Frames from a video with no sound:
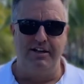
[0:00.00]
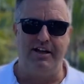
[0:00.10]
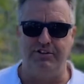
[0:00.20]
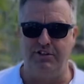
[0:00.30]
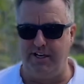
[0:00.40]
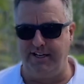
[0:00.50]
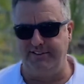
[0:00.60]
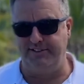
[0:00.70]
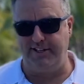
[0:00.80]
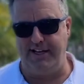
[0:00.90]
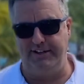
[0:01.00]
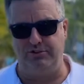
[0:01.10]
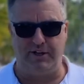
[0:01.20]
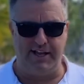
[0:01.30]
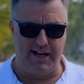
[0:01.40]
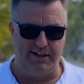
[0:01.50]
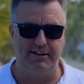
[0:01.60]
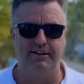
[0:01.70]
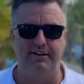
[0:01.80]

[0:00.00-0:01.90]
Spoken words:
in the United States or Canada